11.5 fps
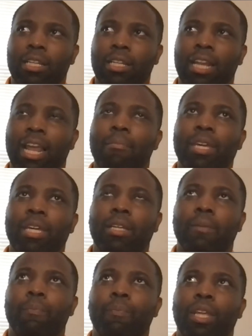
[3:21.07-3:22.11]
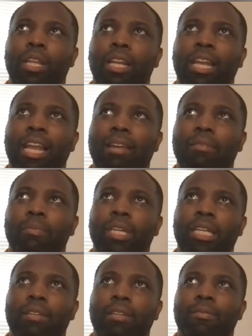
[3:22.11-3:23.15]
let me let
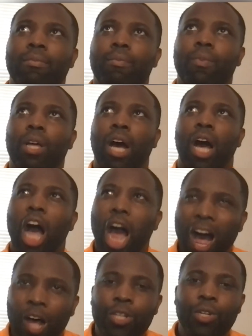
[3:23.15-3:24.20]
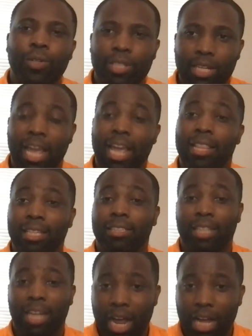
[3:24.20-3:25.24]
me understand these
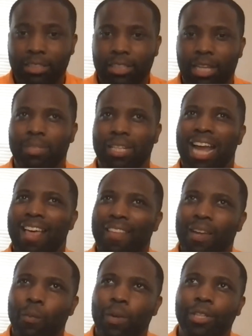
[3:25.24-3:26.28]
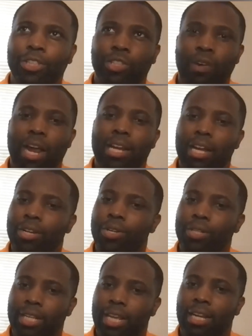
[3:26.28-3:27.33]
concepts. And I think when you're trying to
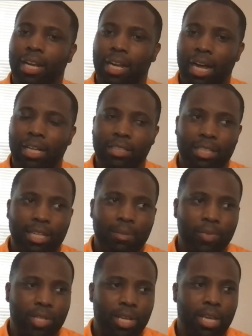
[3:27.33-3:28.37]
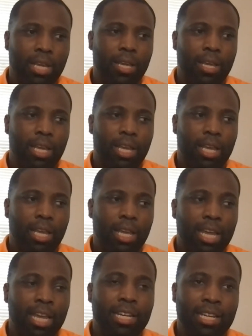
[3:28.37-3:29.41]
understand the concepts,
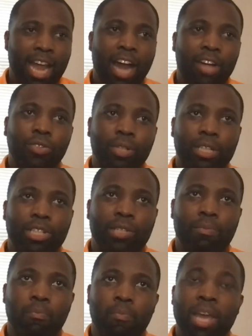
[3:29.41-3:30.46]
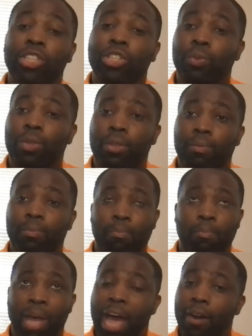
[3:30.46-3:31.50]
it naturally just makes you
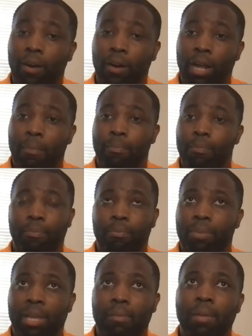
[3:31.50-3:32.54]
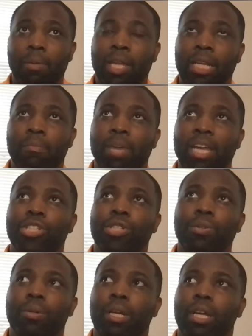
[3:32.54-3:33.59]
better. it, it, it makes
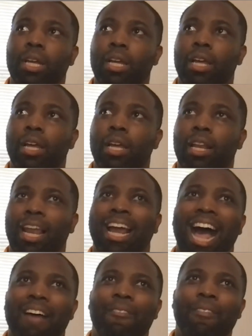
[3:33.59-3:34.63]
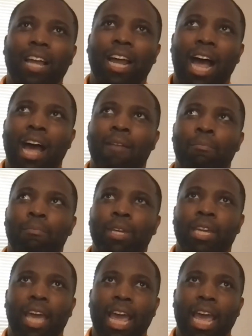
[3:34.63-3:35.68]
you like, I feel like I
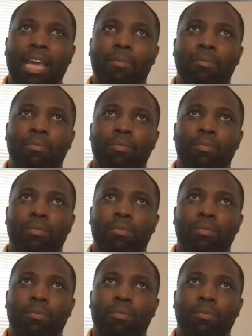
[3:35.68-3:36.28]
became